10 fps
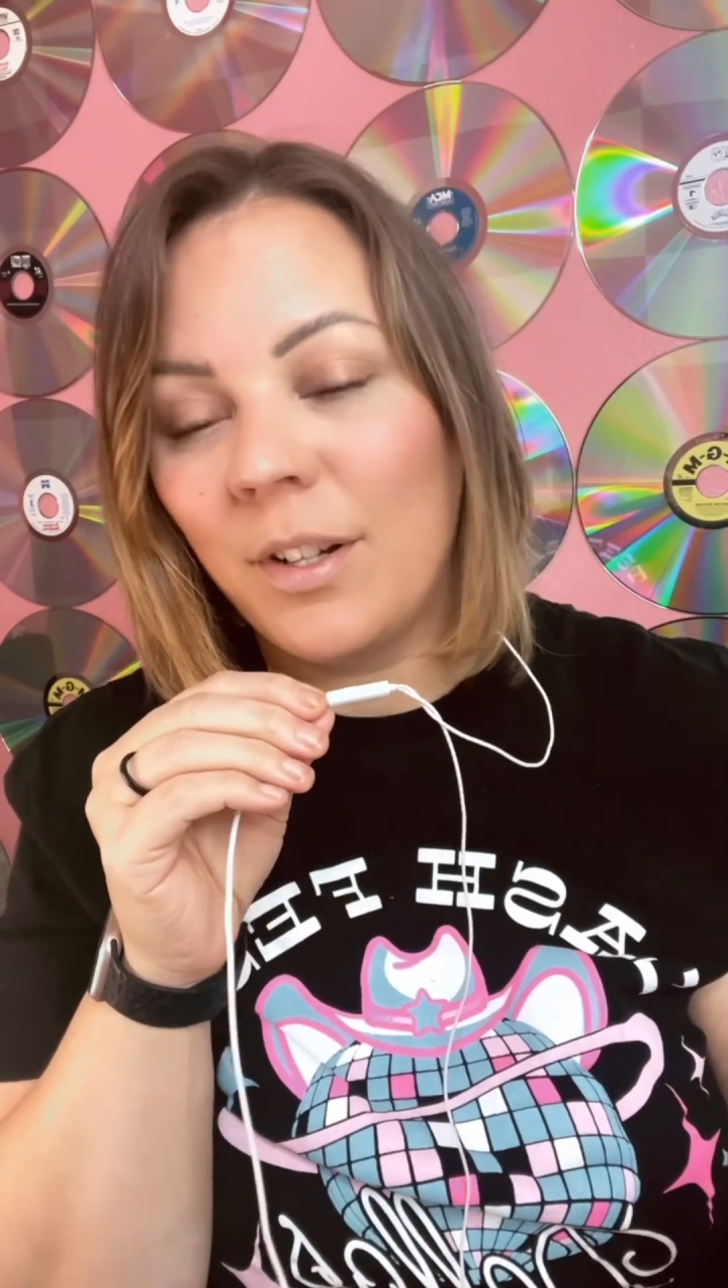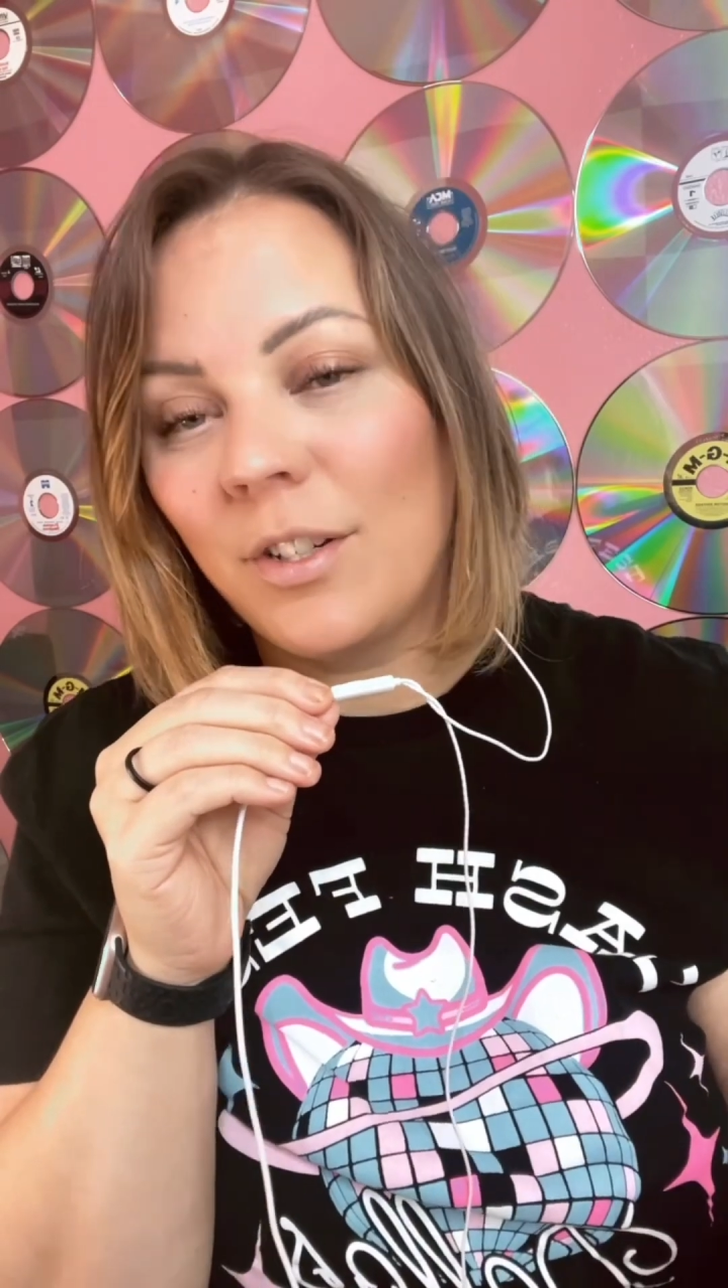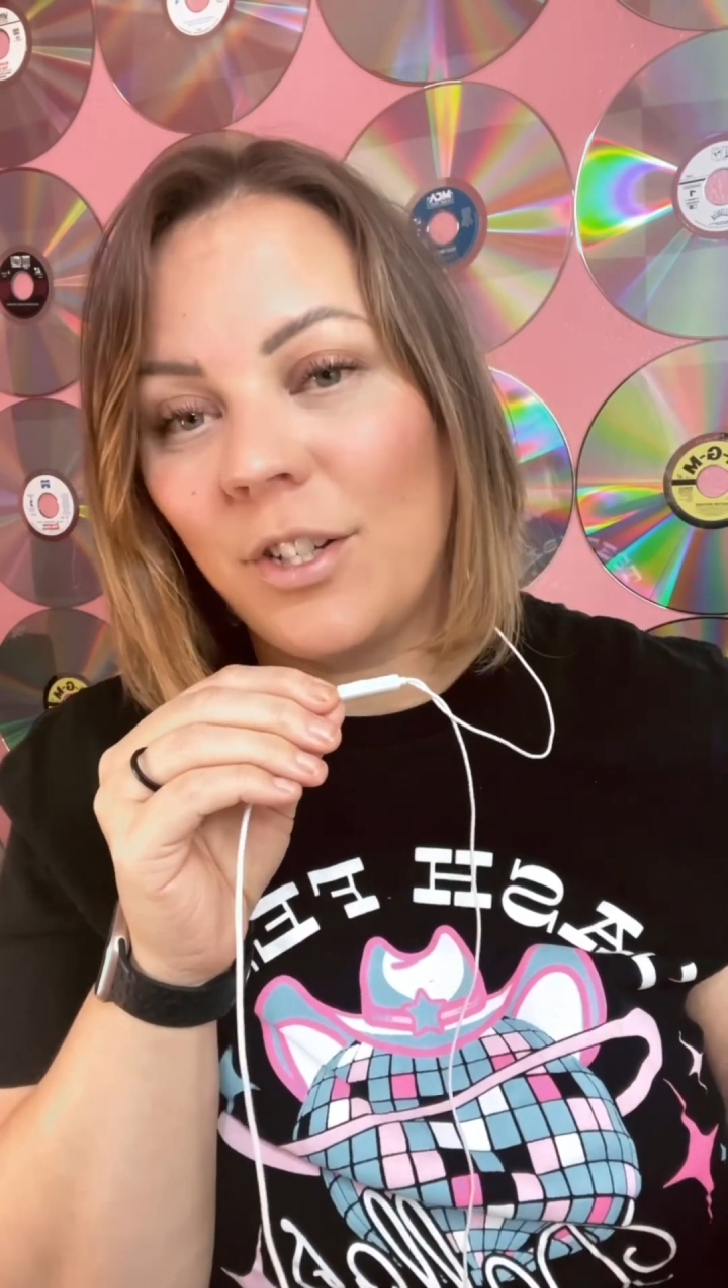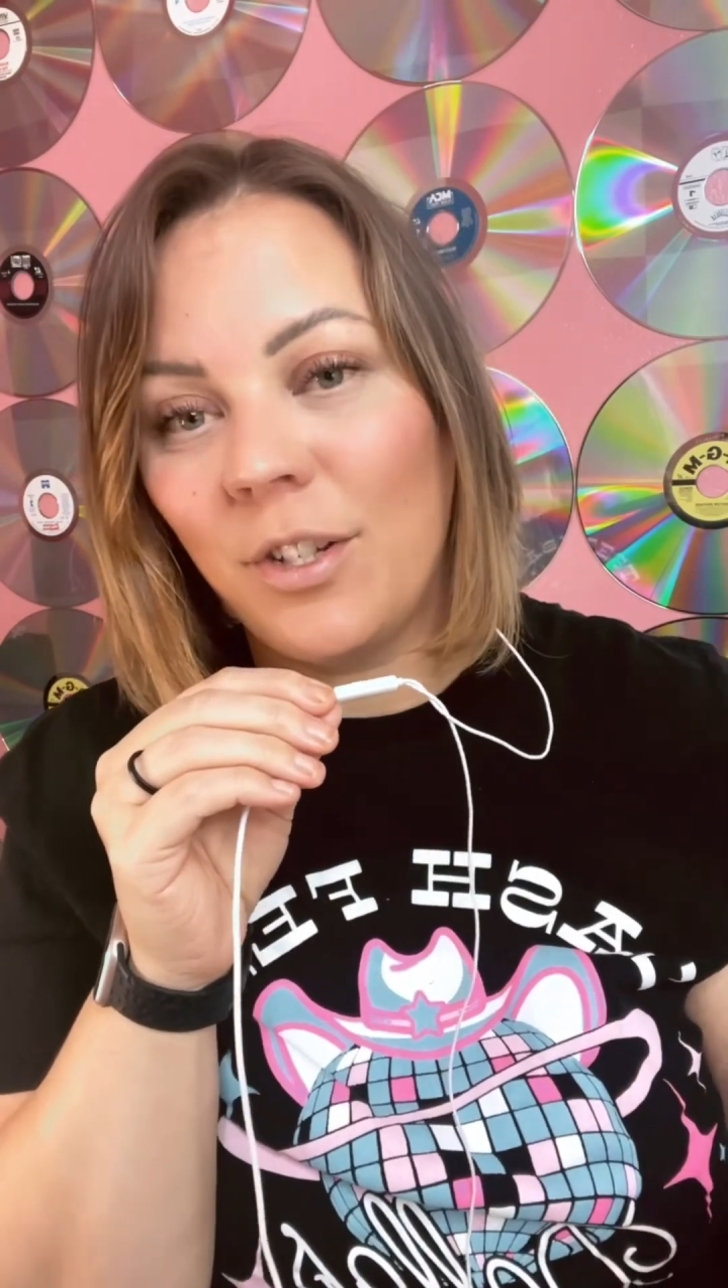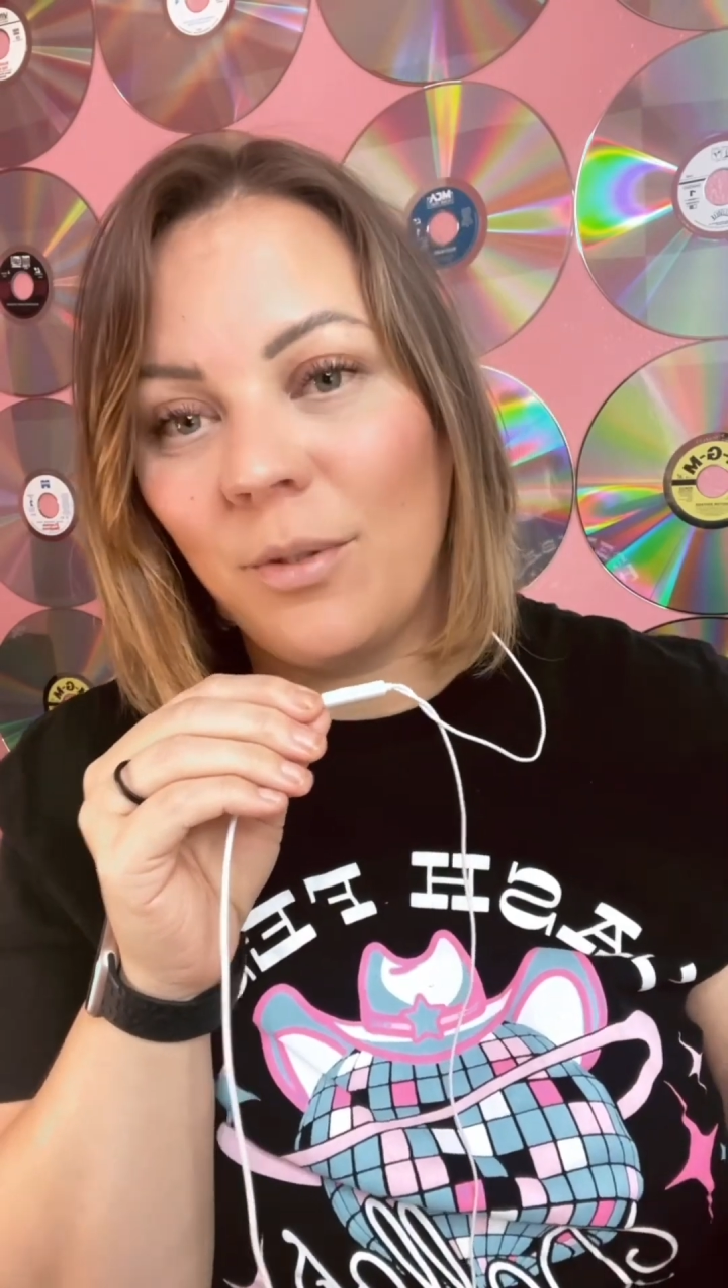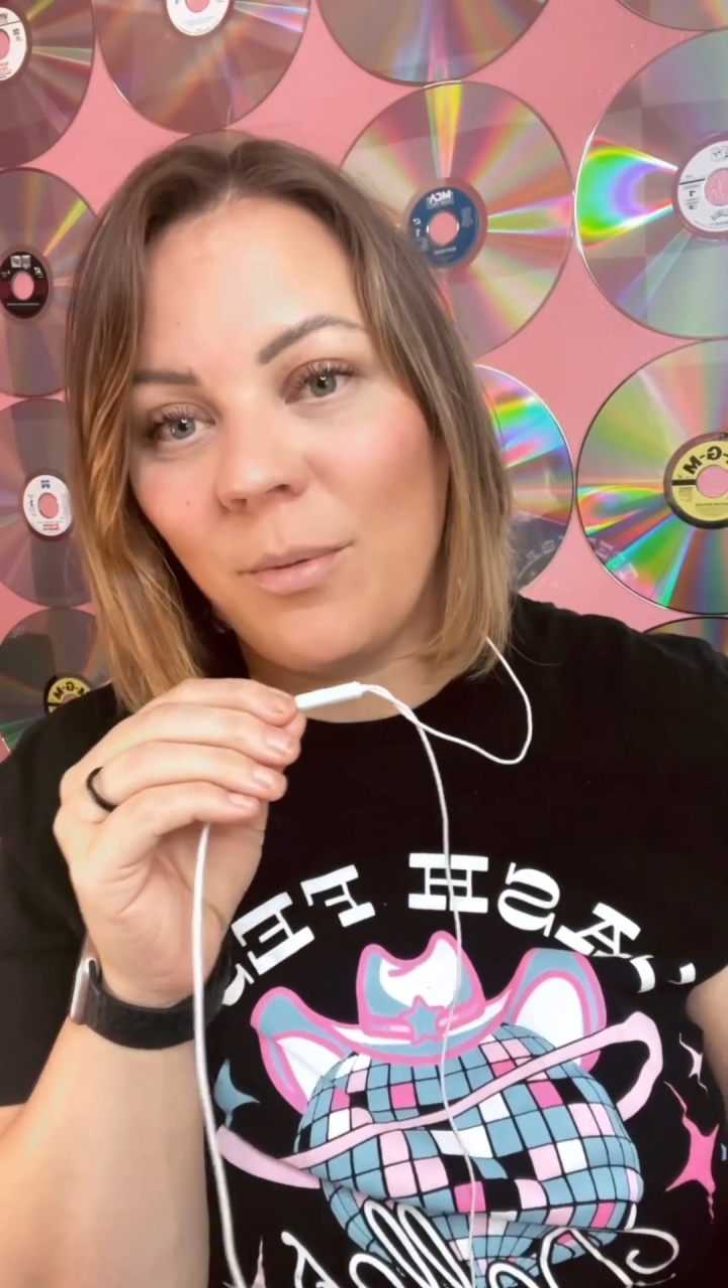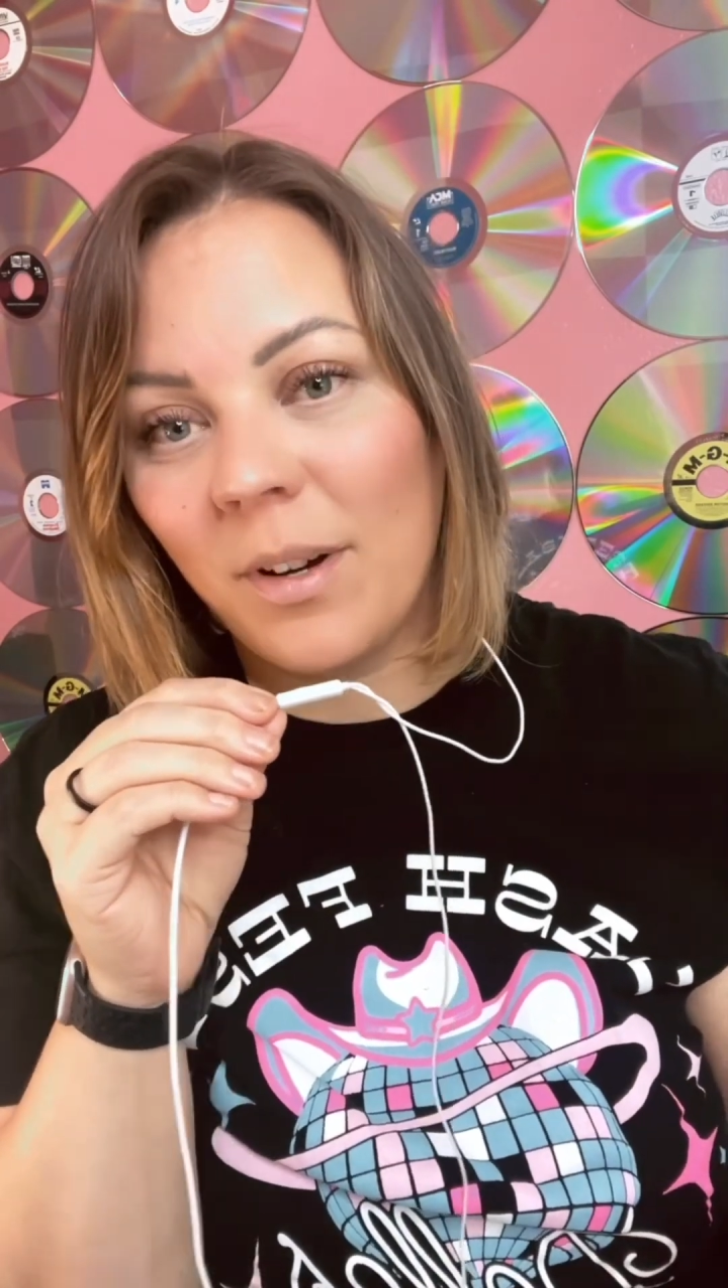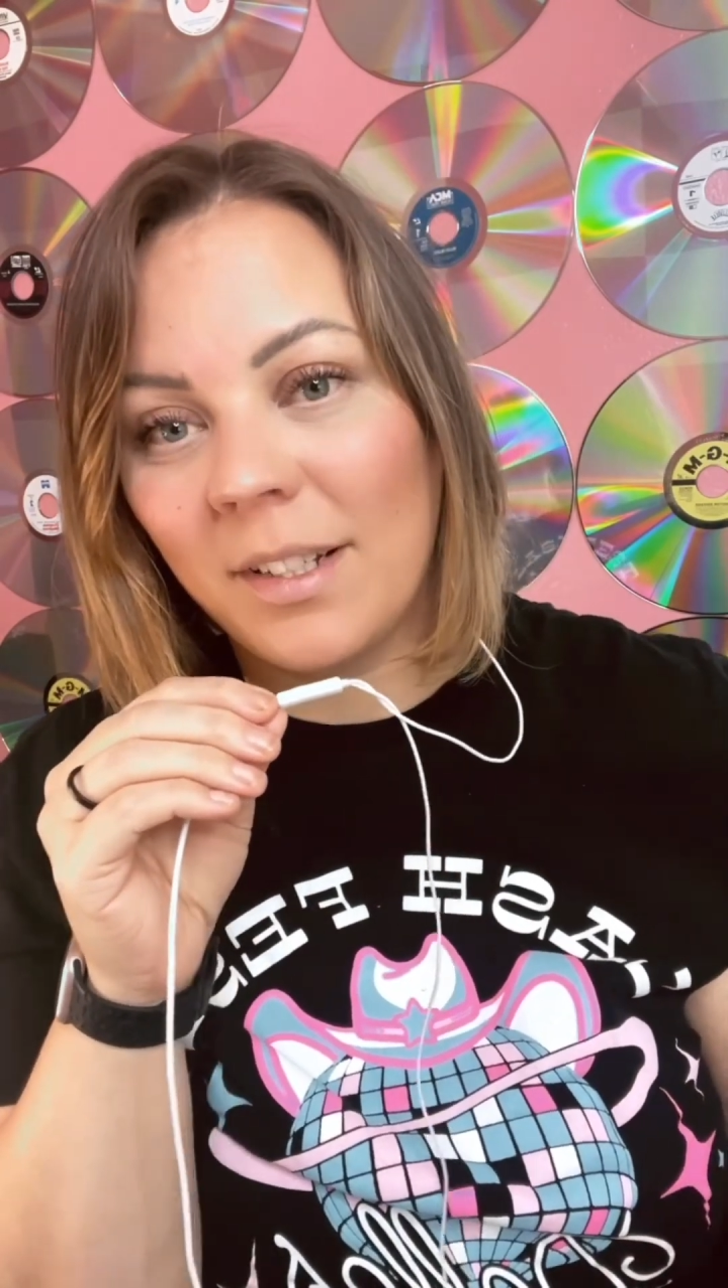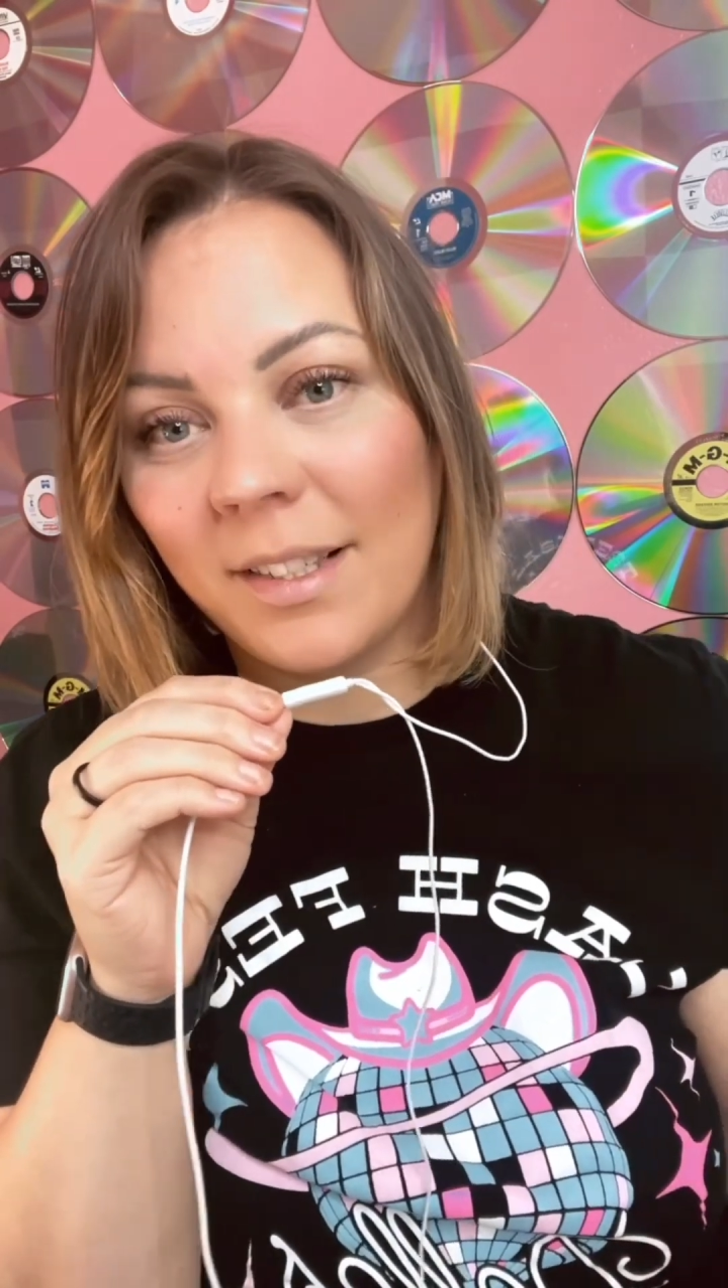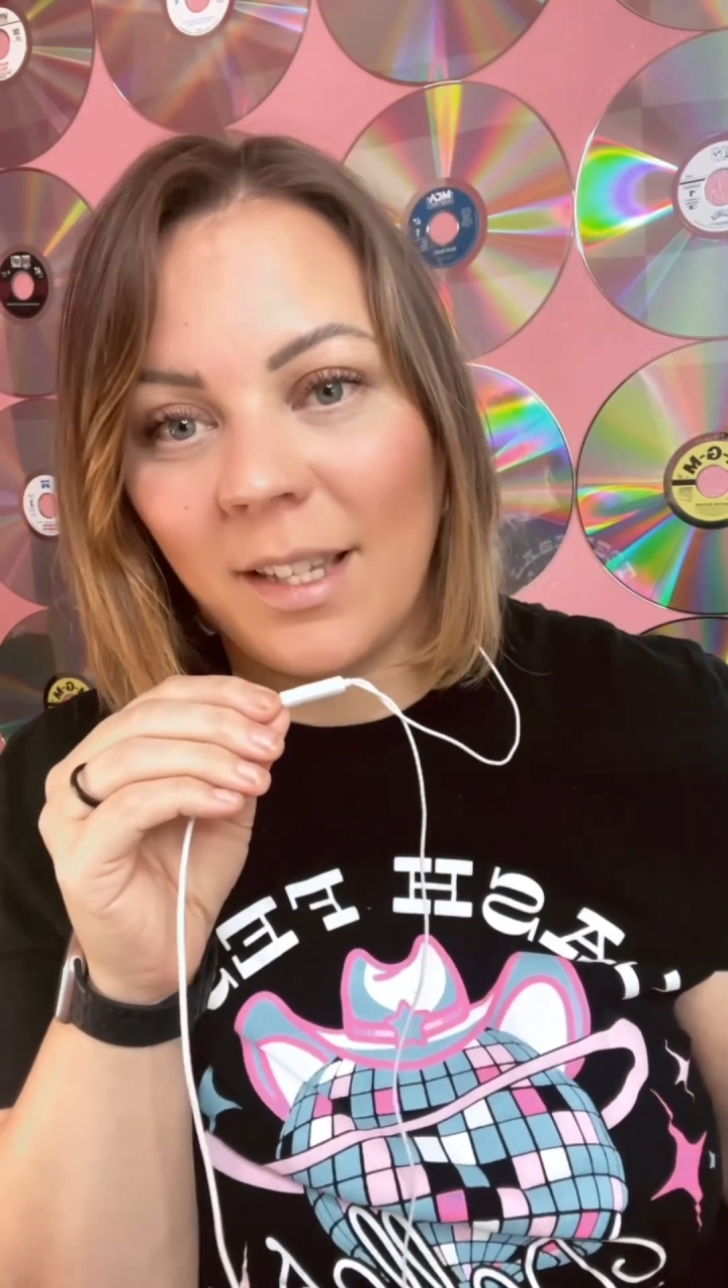Do you
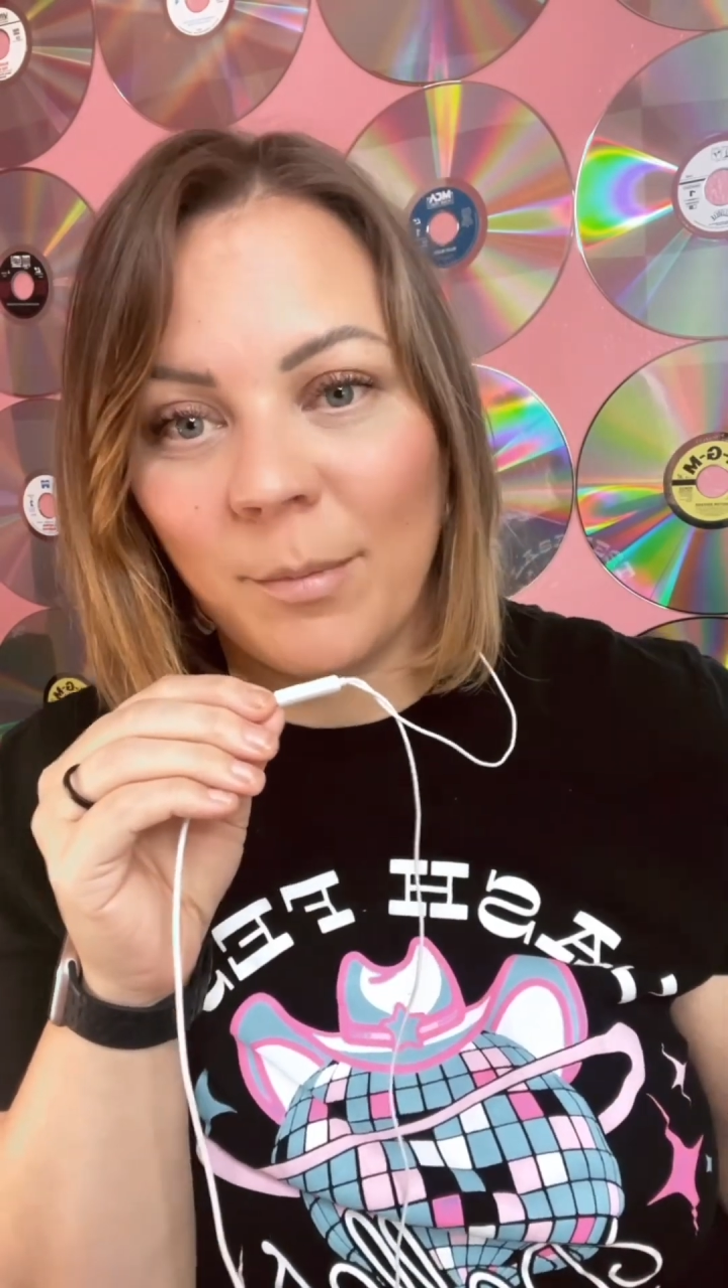want to see